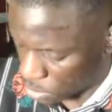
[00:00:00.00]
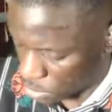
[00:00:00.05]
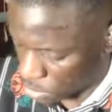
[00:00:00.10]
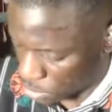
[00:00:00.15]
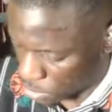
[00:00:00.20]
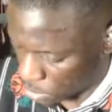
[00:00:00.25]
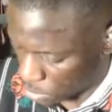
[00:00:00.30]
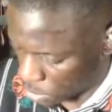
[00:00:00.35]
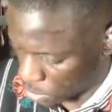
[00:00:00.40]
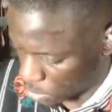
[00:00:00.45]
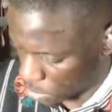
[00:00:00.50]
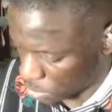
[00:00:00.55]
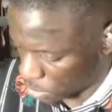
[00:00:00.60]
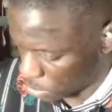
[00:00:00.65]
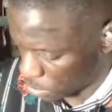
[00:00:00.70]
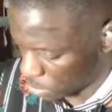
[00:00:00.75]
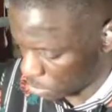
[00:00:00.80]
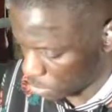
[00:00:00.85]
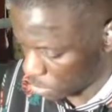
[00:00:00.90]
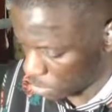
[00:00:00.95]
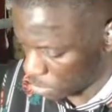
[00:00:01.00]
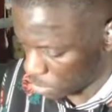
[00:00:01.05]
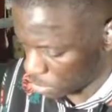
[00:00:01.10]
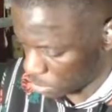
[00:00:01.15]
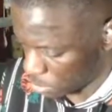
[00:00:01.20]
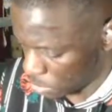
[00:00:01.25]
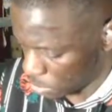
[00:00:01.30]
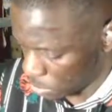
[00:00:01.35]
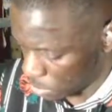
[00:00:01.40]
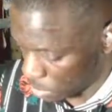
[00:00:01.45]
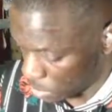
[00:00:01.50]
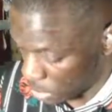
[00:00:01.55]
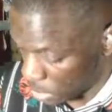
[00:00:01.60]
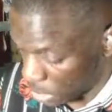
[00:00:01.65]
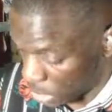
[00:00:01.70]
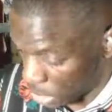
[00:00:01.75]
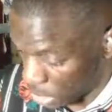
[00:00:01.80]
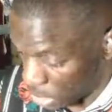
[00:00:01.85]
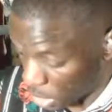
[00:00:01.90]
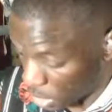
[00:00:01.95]
still was leveling up, so it's like
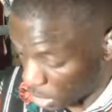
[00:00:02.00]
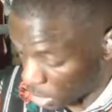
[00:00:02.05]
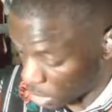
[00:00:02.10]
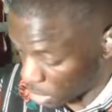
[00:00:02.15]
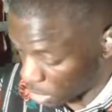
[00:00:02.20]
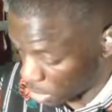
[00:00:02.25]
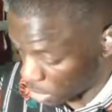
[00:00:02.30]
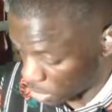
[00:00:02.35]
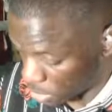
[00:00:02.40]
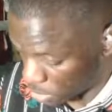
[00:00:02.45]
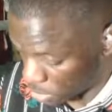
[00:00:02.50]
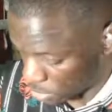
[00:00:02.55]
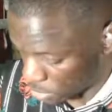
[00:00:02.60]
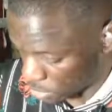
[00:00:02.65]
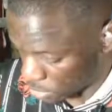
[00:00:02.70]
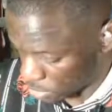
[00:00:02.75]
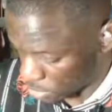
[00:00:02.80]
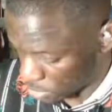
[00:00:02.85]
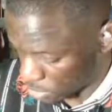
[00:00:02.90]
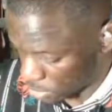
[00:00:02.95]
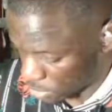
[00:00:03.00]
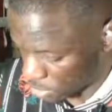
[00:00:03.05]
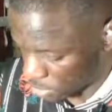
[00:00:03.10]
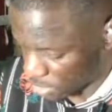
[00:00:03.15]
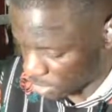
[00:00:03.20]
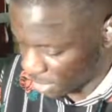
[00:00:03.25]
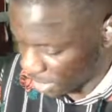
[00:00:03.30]
is he gonna let this man keep leveling,